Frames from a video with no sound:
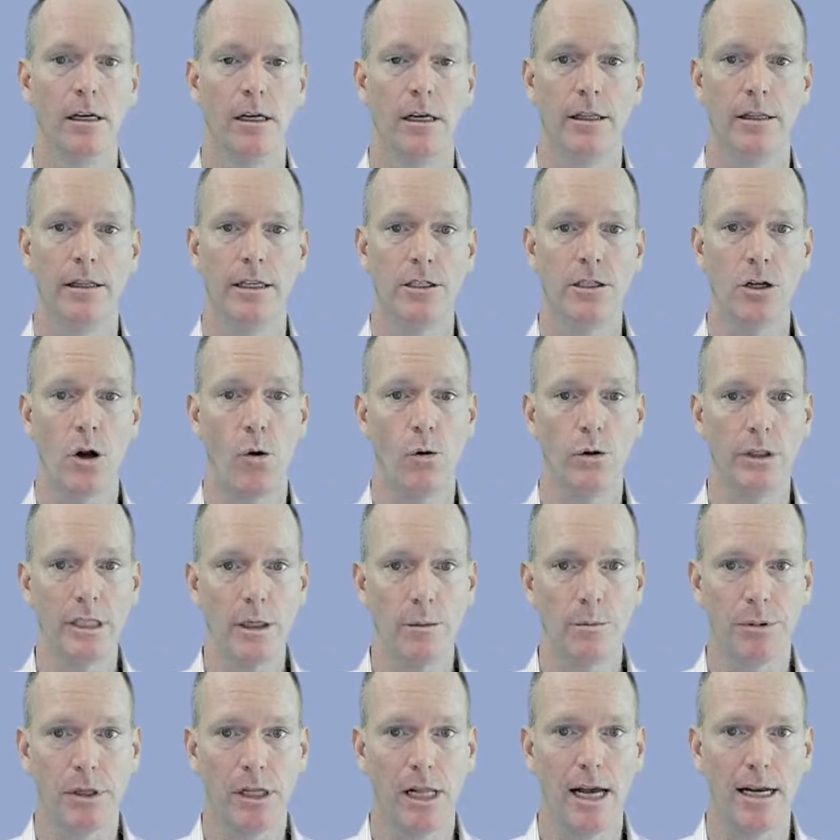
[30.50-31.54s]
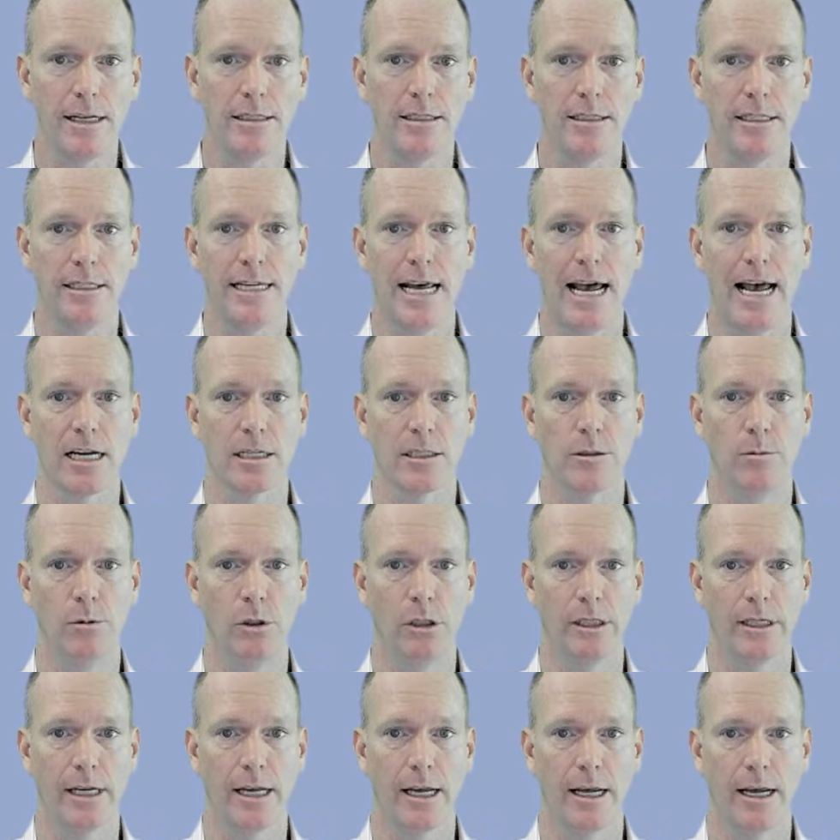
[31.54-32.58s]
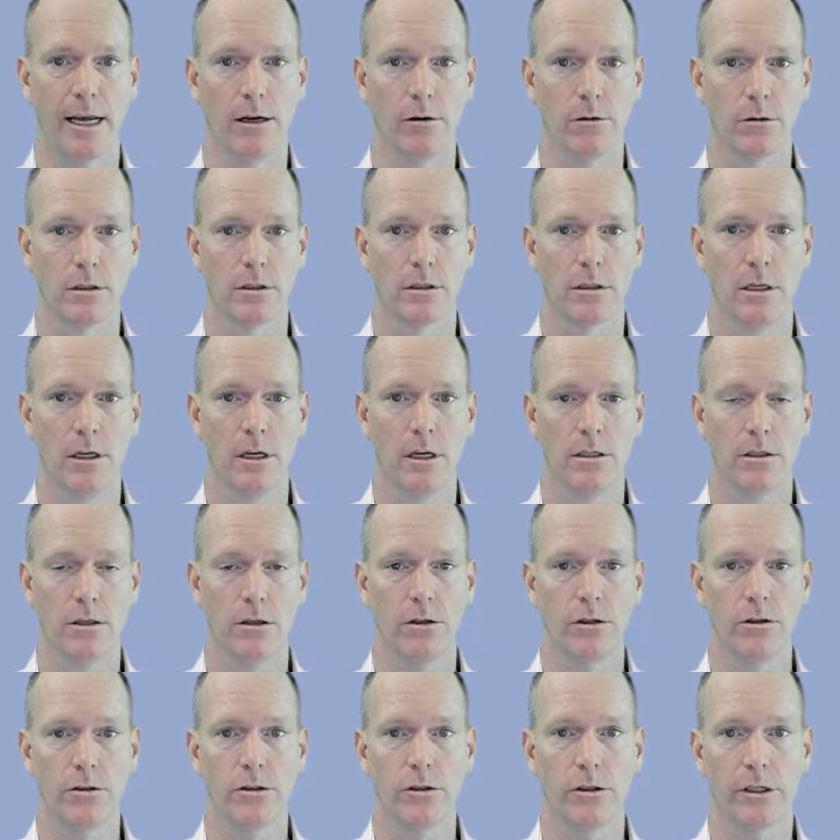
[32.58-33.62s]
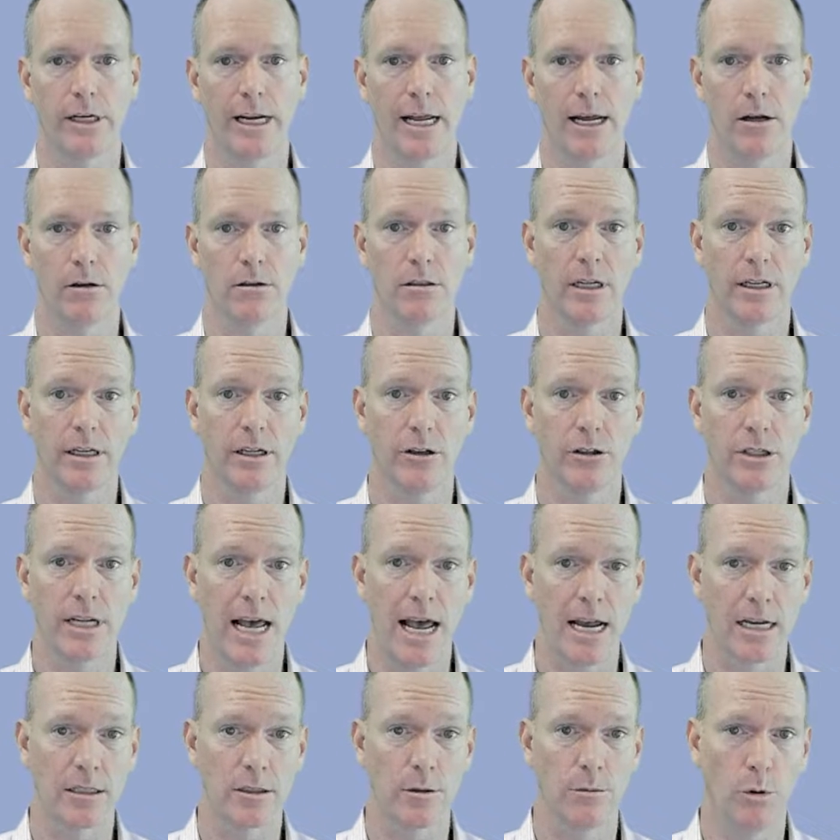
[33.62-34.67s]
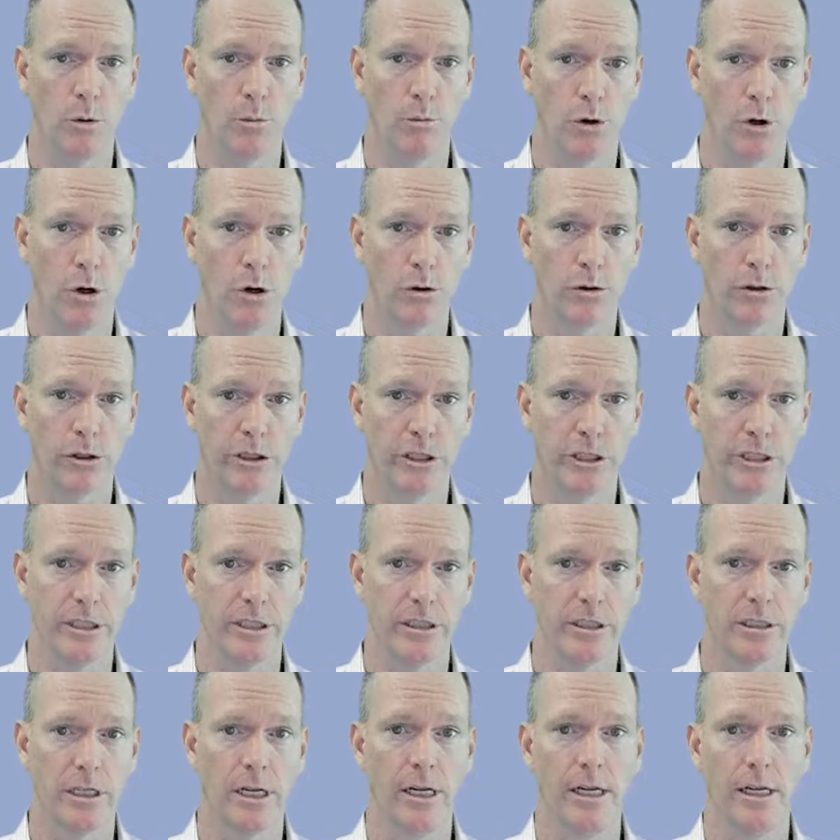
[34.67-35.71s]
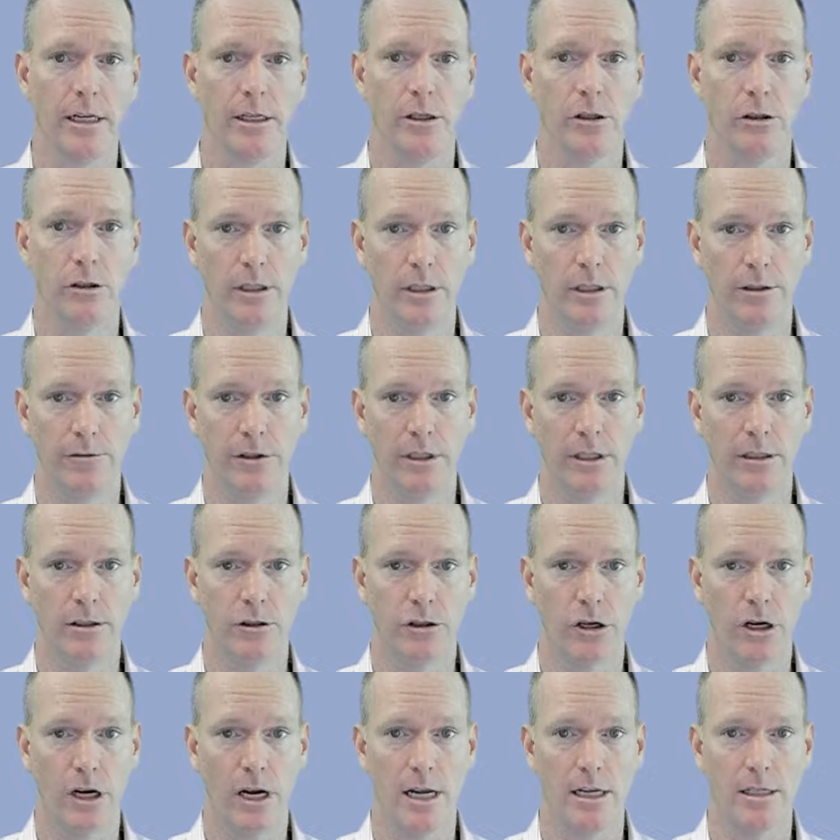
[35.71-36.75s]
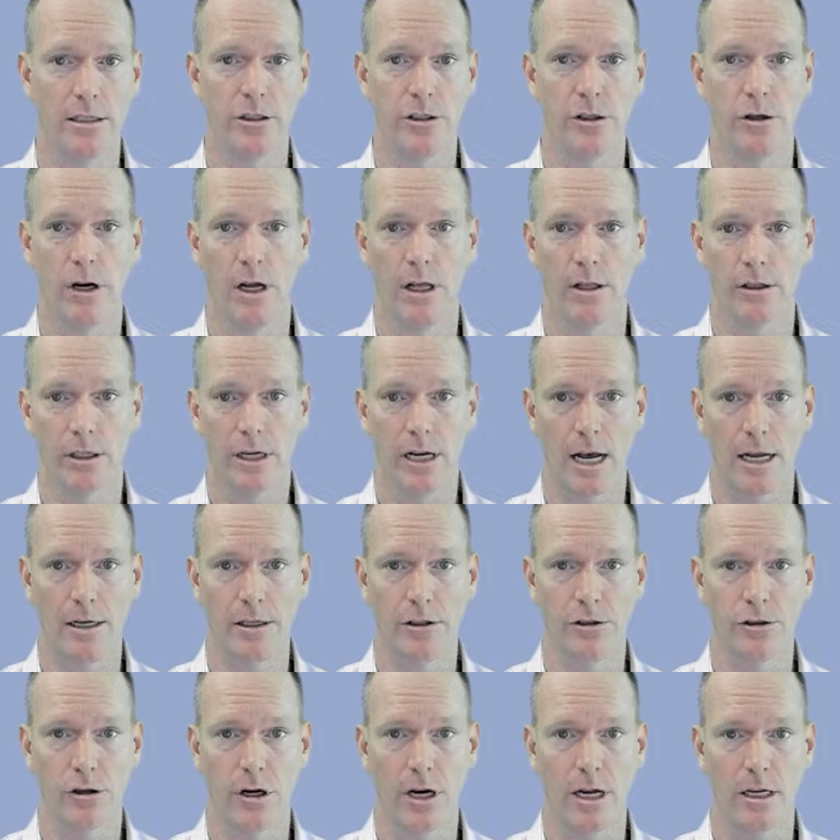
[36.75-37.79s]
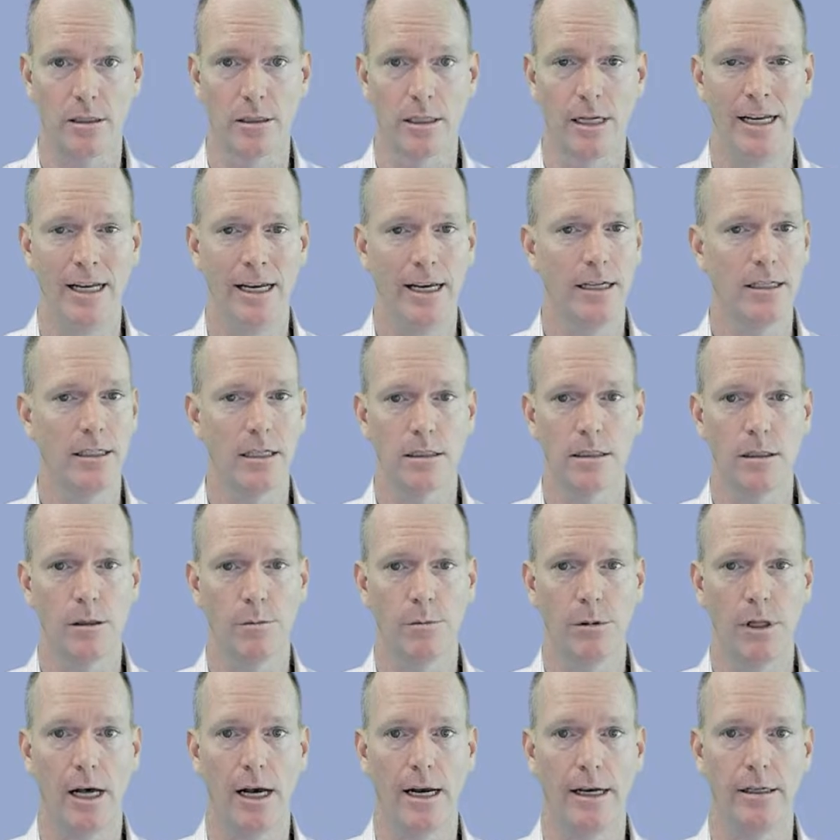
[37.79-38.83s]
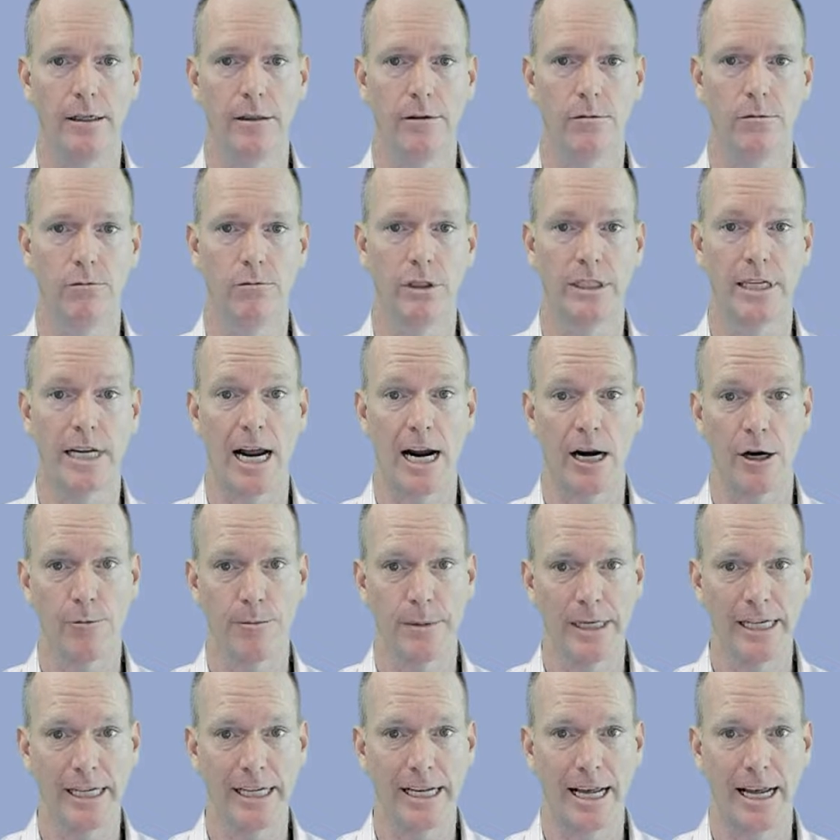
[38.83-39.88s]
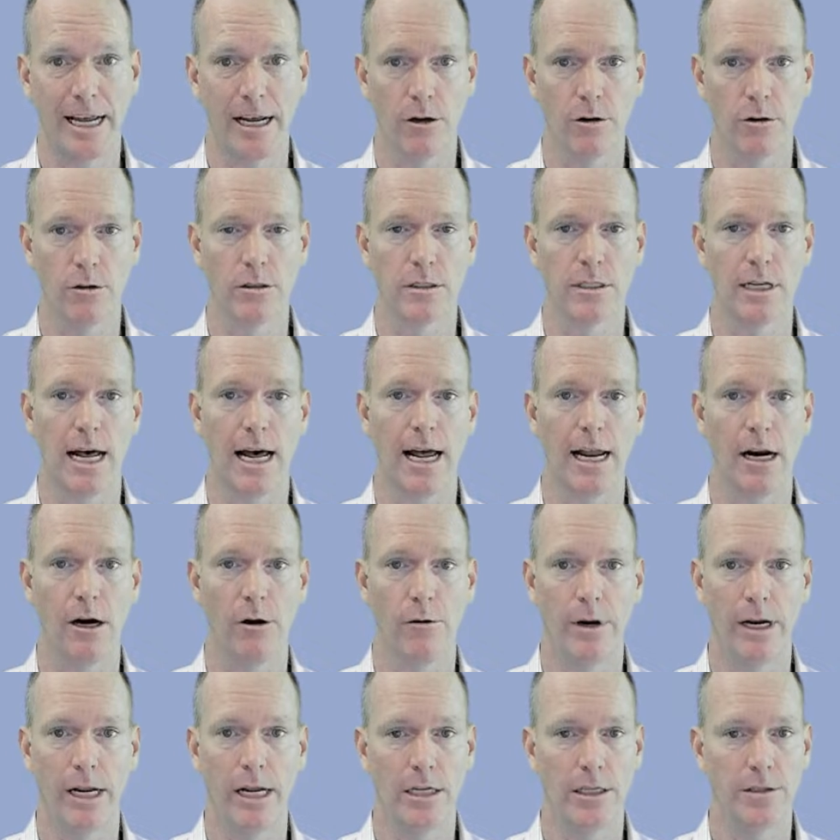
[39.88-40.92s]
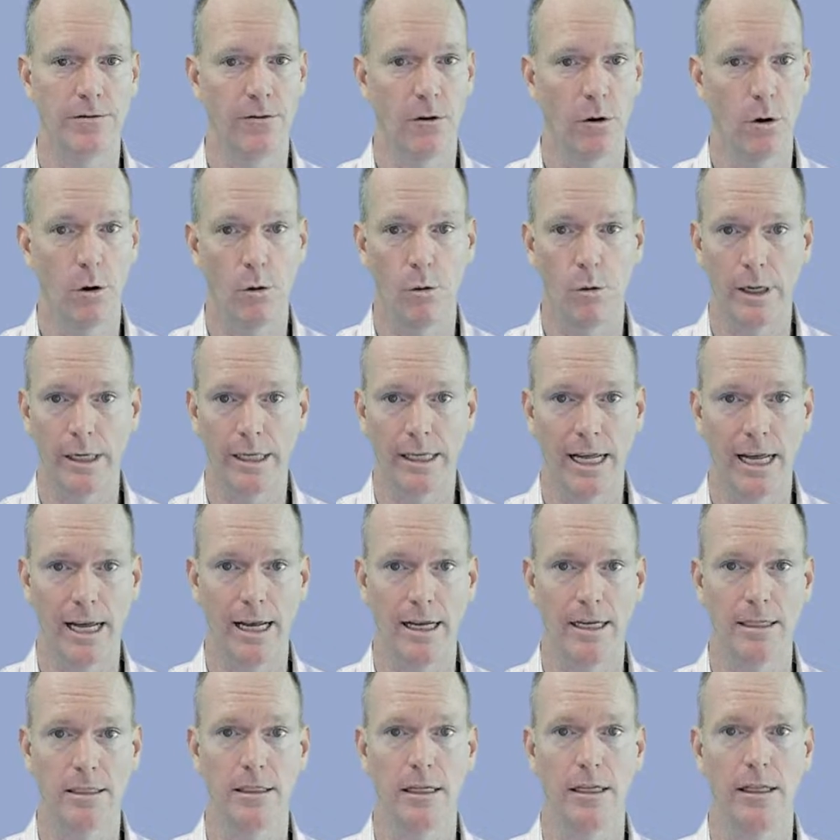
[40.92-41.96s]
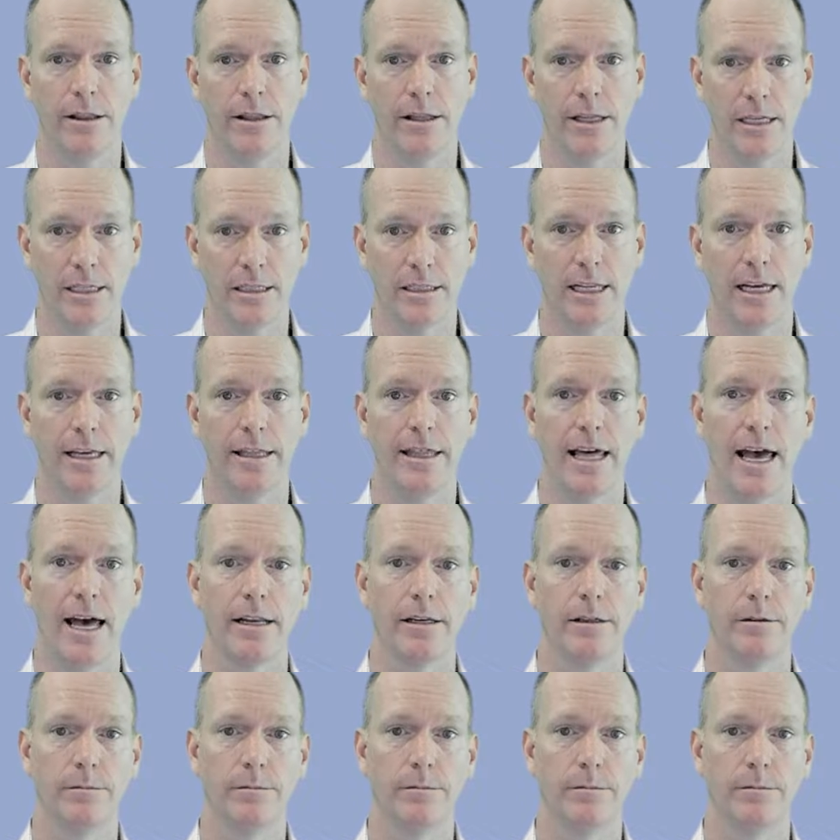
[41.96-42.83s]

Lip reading: This only applies to taxable accounts. So those are accounts like your taxable brokerages, your living trust, your other kind of trust. It doesn't apply to retirement accounts, IRAs, 401ks, and things like that.